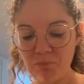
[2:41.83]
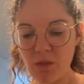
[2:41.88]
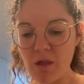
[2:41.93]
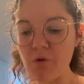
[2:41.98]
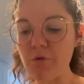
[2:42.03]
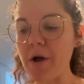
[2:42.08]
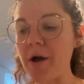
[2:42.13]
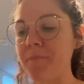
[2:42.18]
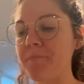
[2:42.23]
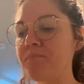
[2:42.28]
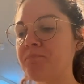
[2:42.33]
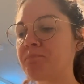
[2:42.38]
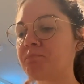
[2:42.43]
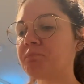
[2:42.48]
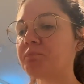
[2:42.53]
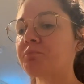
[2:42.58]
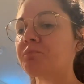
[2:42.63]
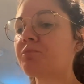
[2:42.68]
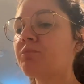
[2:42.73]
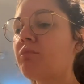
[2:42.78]
Okay.
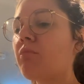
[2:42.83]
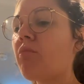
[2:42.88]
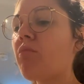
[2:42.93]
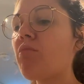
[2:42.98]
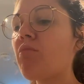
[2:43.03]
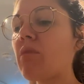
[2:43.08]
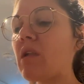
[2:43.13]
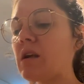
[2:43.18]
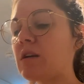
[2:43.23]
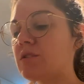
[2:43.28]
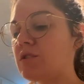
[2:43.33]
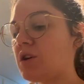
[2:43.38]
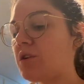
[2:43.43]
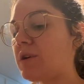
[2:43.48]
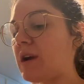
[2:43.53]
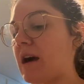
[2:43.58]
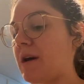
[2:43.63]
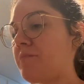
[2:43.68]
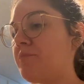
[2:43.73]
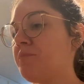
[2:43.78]
So
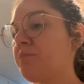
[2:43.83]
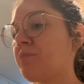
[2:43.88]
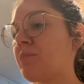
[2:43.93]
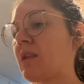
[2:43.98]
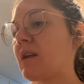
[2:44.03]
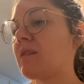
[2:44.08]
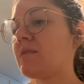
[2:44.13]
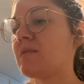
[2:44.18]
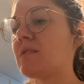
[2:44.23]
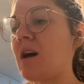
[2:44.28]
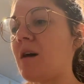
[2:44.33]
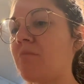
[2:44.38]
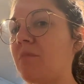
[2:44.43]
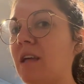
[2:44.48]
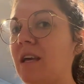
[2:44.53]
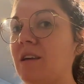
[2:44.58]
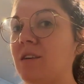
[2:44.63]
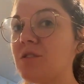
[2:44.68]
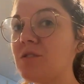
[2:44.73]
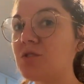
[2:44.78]
yeah, Tom
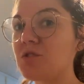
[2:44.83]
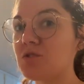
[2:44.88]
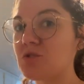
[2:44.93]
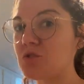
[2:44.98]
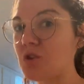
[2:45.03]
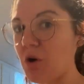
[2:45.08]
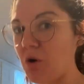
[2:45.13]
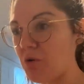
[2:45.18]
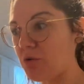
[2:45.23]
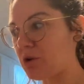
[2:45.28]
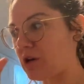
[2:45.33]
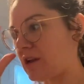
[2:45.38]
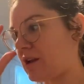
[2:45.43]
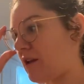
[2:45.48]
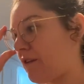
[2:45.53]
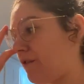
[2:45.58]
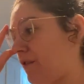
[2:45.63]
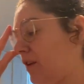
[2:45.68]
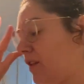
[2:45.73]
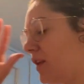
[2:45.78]
Lake is so good.
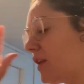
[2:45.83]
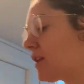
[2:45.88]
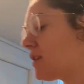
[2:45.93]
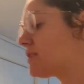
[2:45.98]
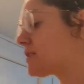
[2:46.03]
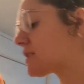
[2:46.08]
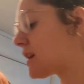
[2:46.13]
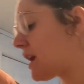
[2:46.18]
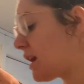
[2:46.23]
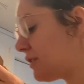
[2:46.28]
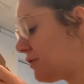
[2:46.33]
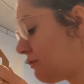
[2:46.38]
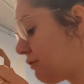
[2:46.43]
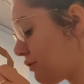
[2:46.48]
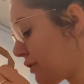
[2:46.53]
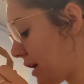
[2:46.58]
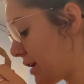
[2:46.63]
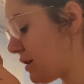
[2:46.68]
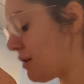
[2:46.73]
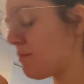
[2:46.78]
I feel like it's kind of
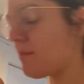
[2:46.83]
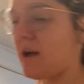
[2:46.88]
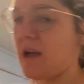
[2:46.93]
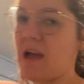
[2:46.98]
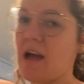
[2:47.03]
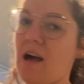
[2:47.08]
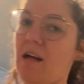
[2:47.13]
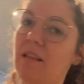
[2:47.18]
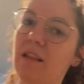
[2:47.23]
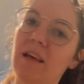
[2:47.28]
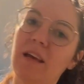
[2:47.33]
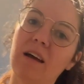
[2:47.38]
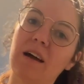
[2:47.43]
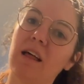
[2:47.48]
right up my alley.